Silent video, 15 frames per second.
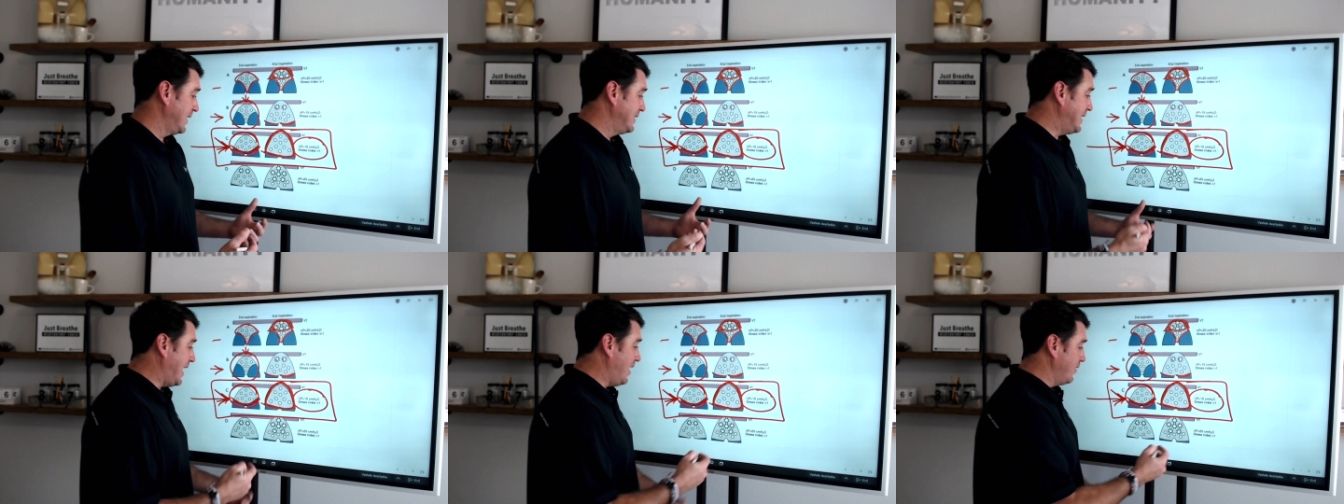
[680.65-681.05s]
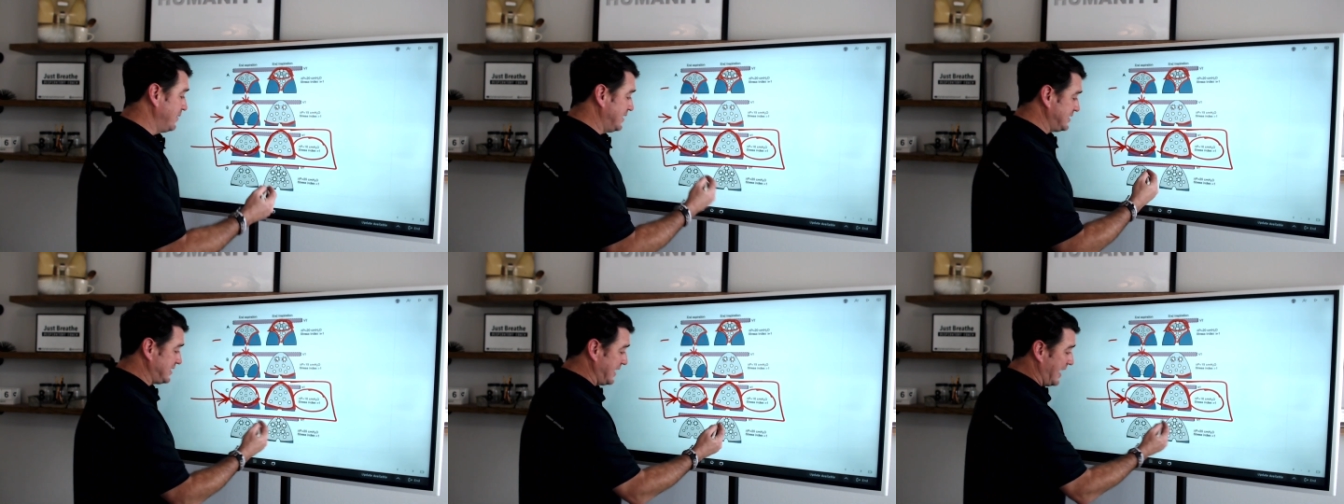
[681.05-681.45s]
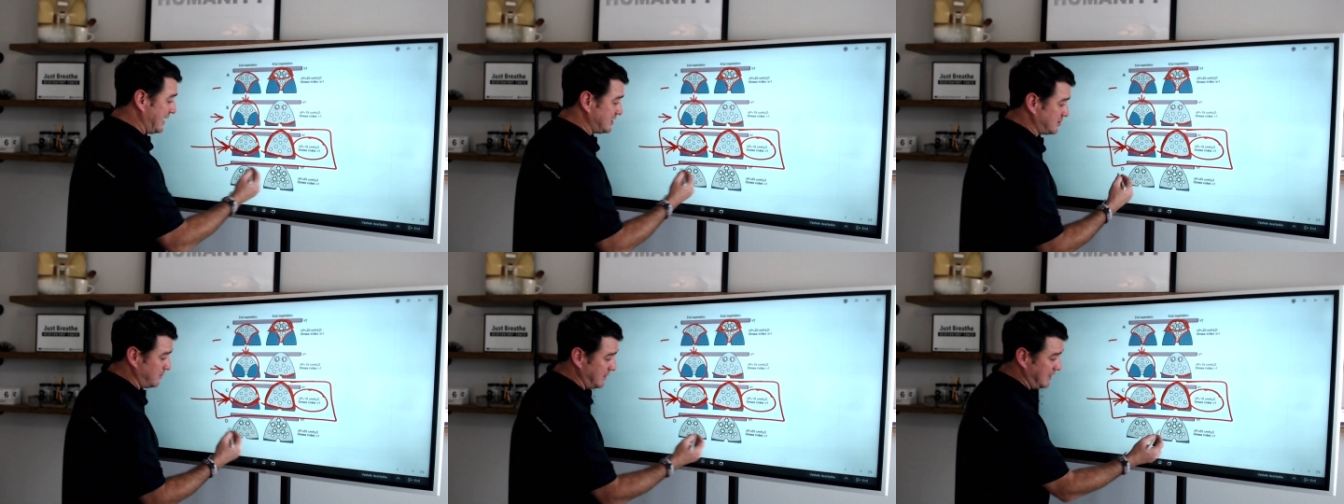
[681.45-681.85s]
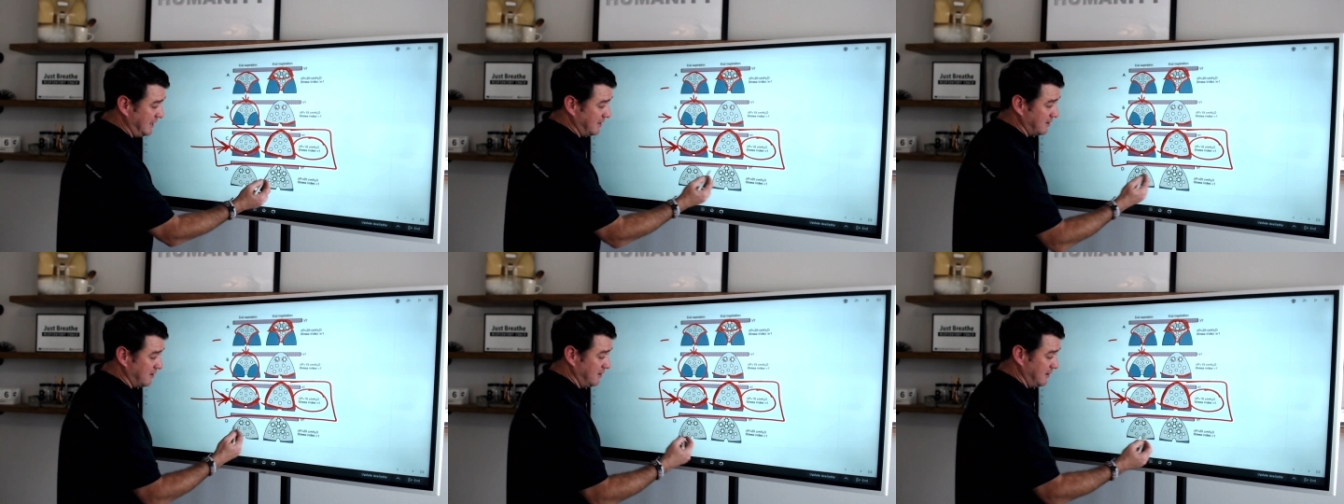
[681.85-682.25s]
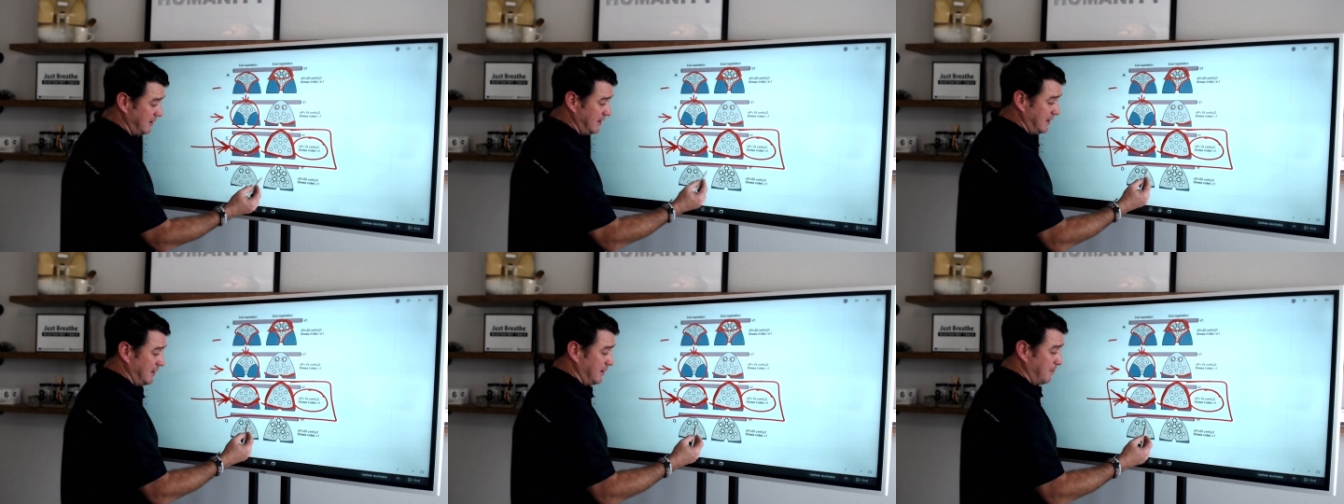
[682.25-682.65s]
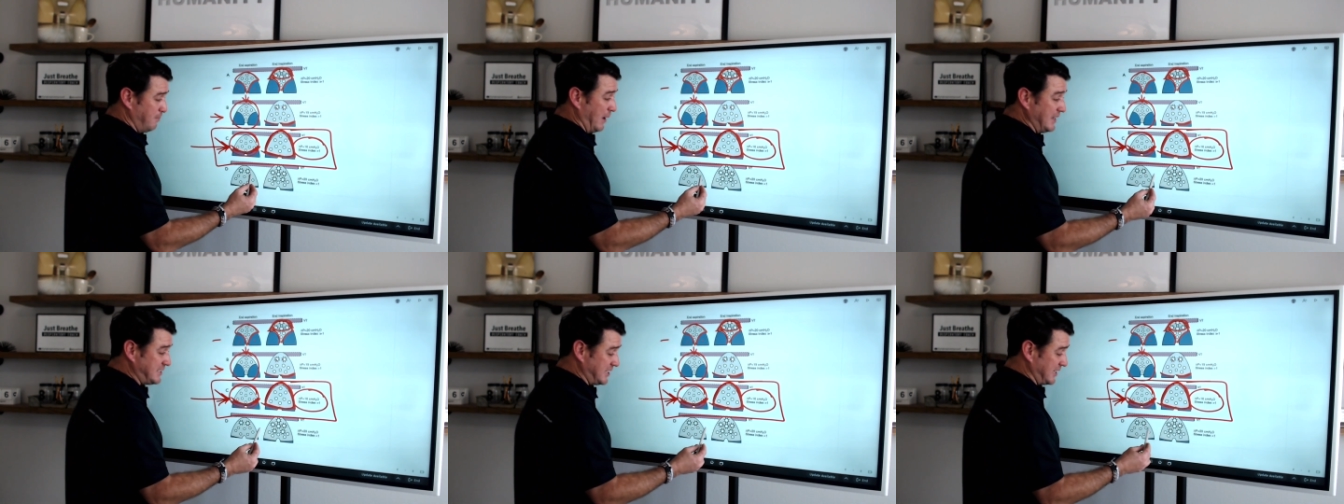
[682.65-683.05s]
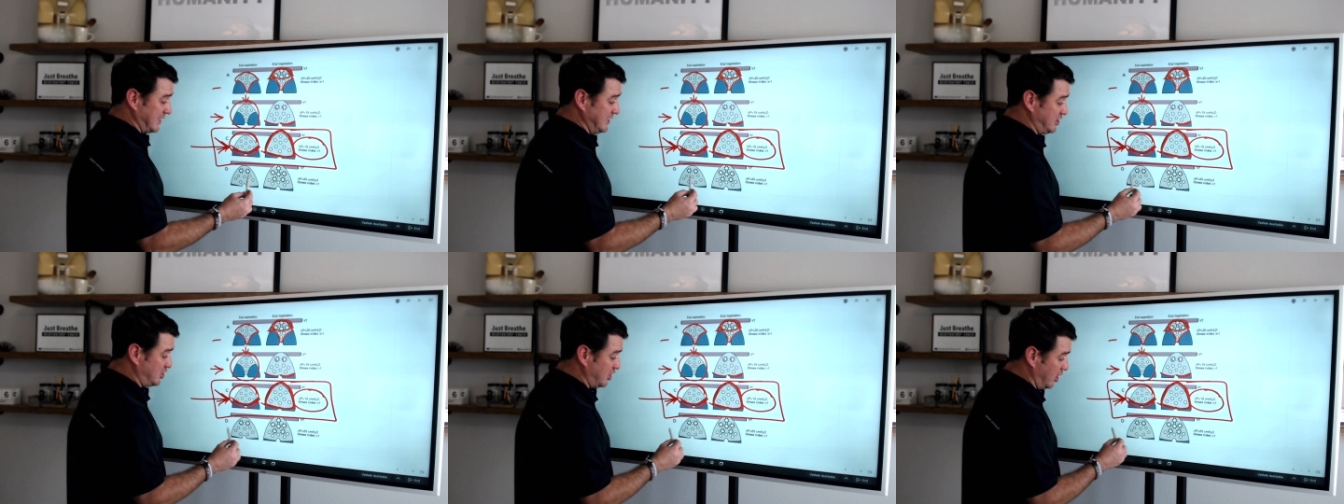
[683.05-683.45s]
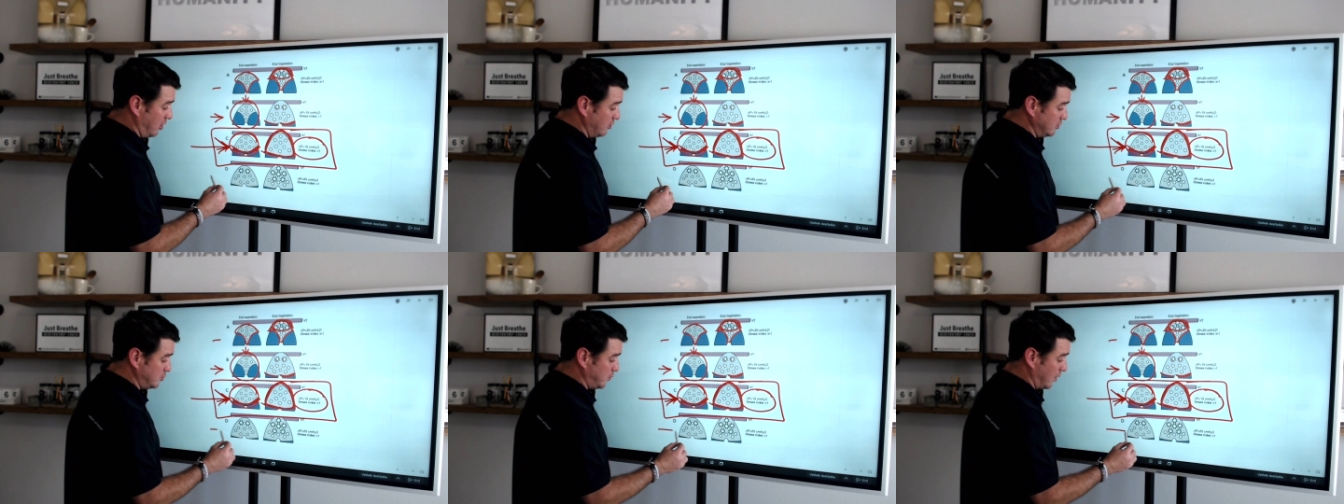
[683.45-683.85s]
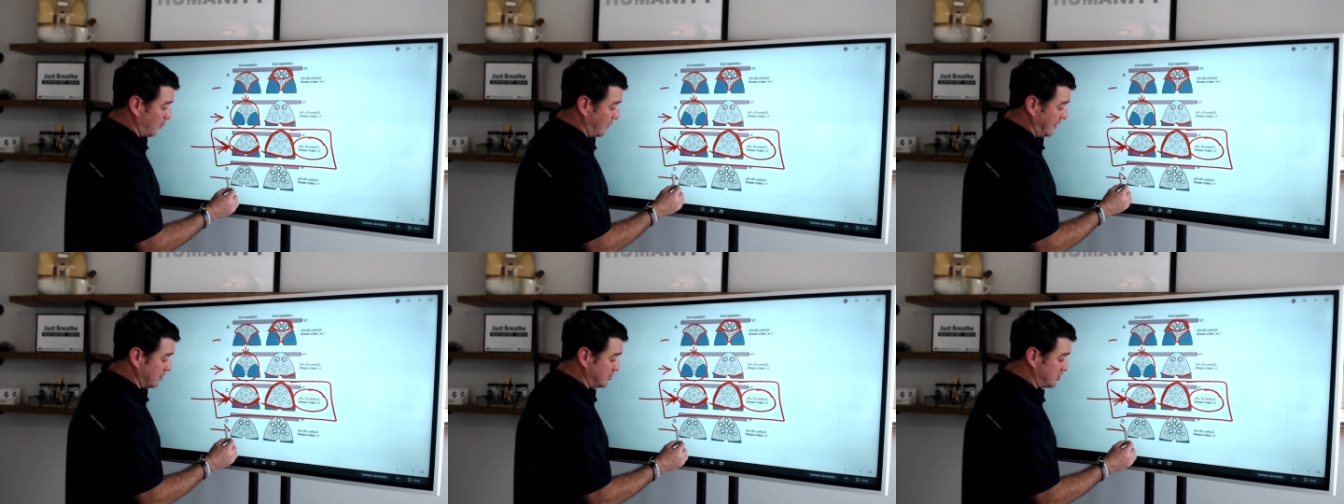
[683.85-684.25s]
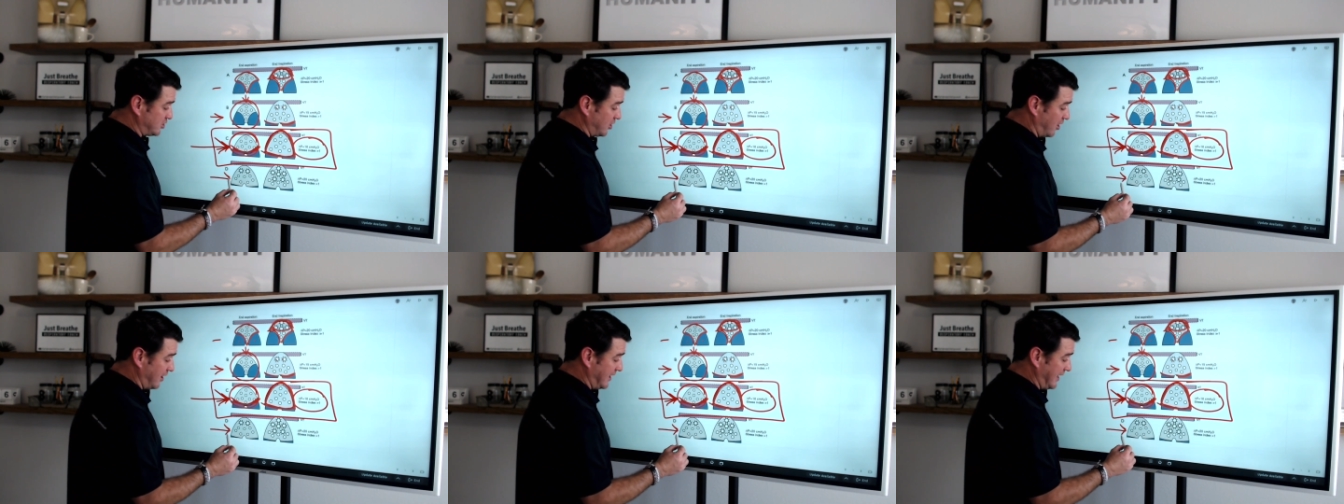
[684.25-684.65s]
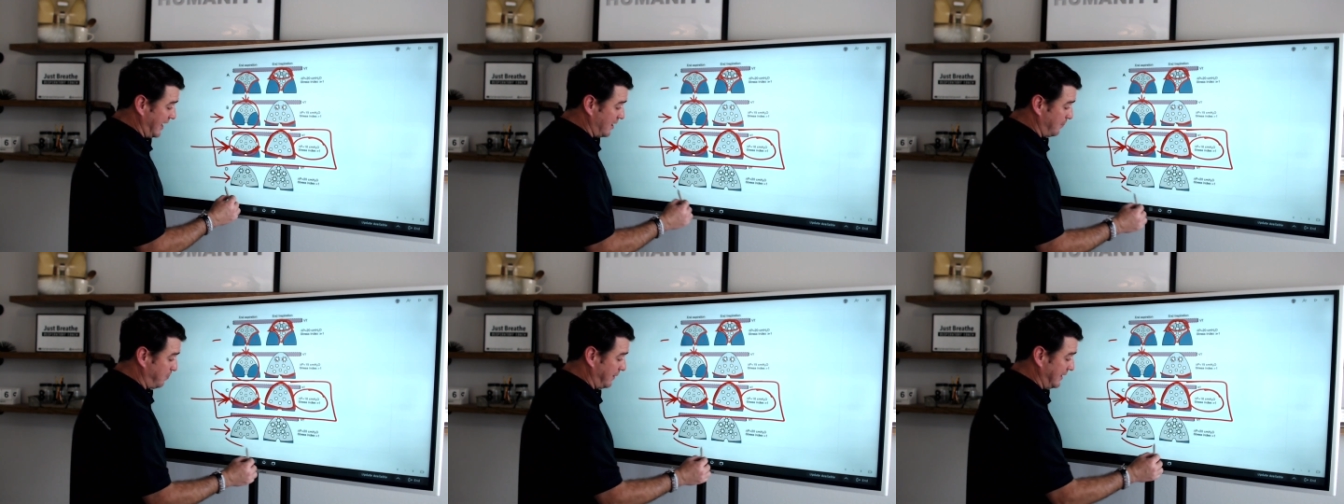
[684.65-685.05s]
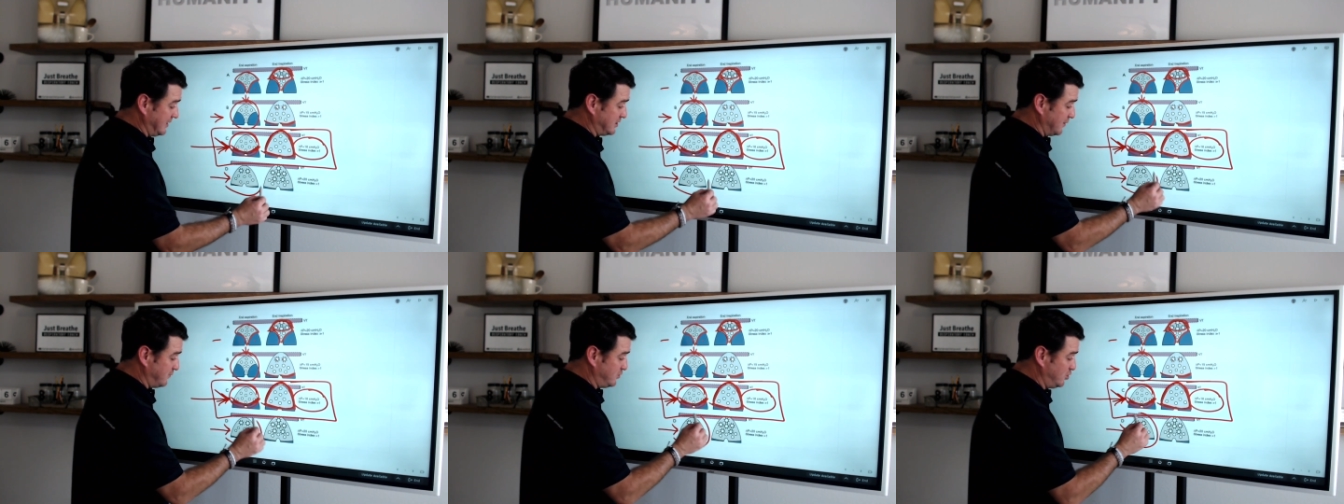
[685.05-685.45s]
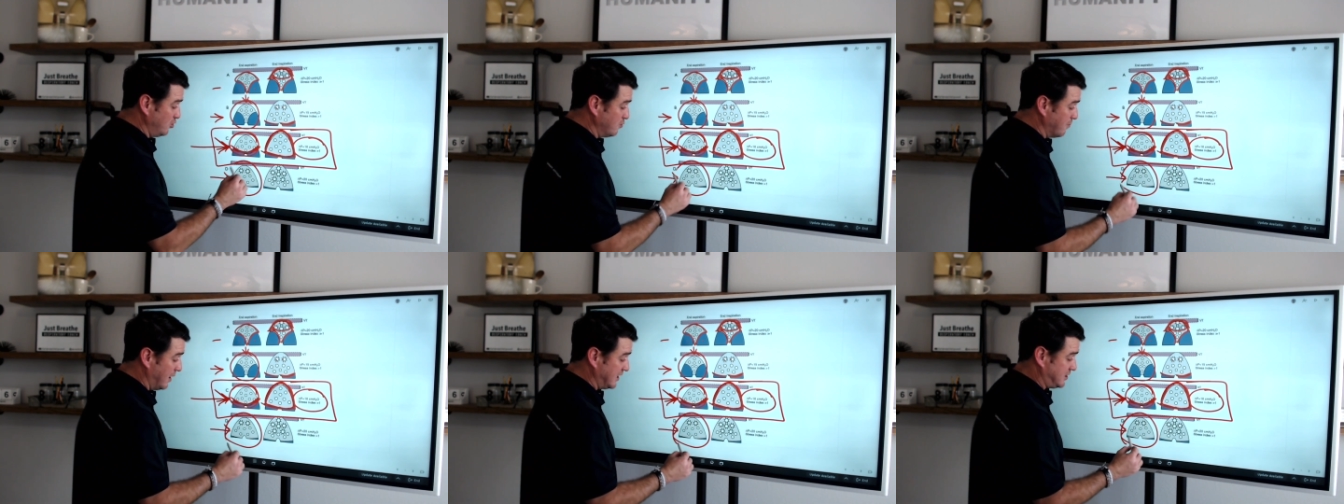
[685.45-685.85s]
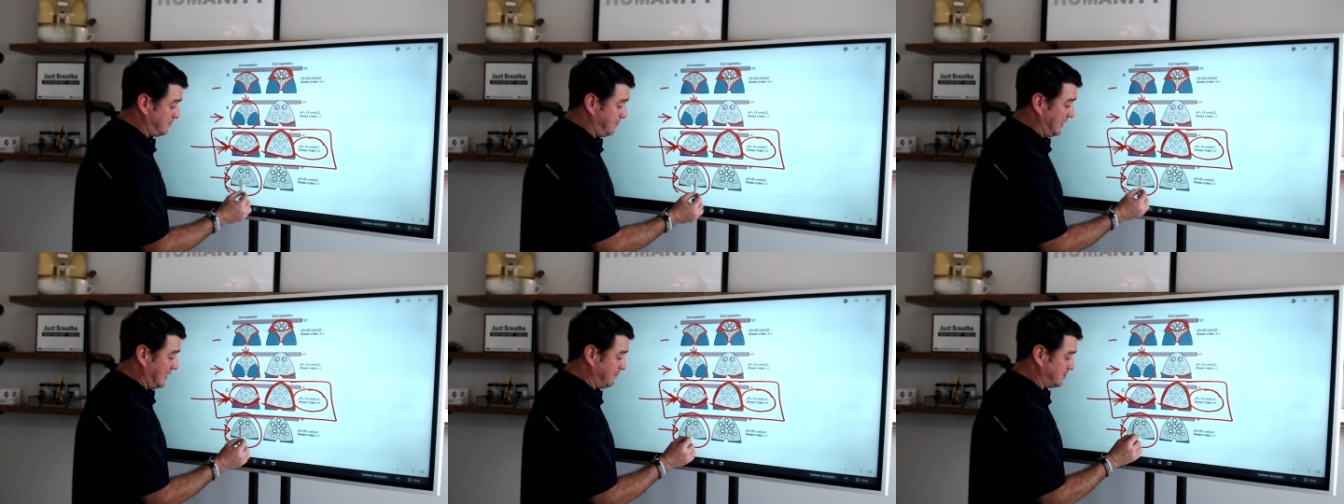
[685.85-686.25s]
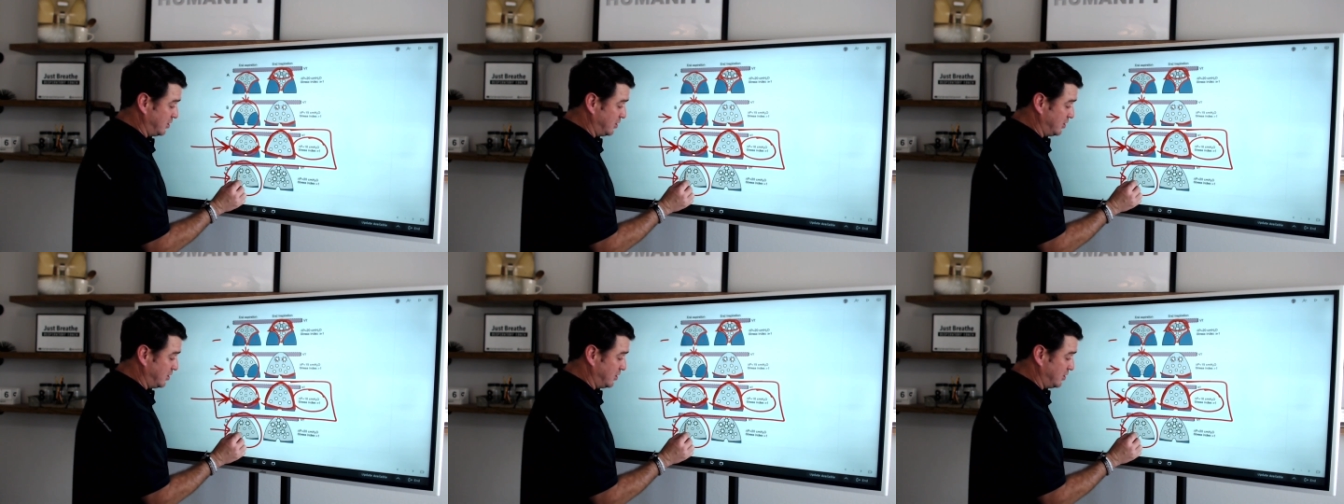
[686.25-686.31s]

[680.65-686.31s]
Now, this last one here, basically shows where we are starting at a place of too much PEEP.